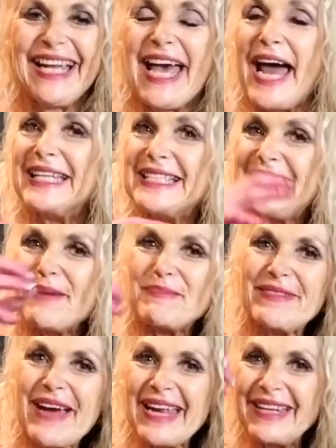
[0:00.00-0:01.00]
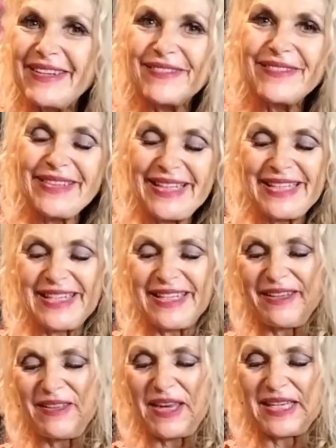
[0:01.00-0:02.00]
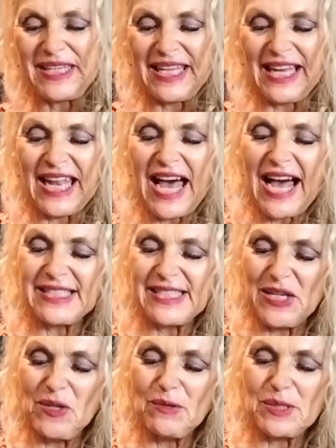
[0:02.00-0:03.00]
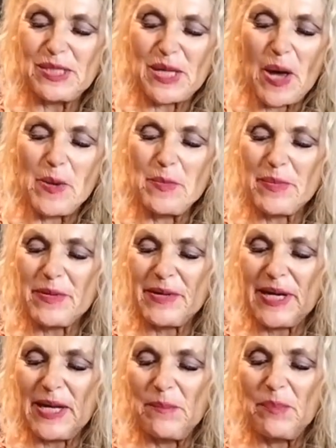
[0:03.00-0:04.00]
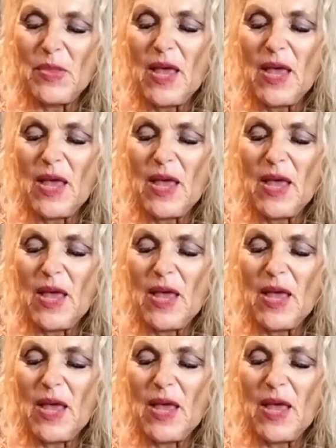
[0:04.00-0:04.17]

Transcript: and it separated all into the glass. It looks so pretty.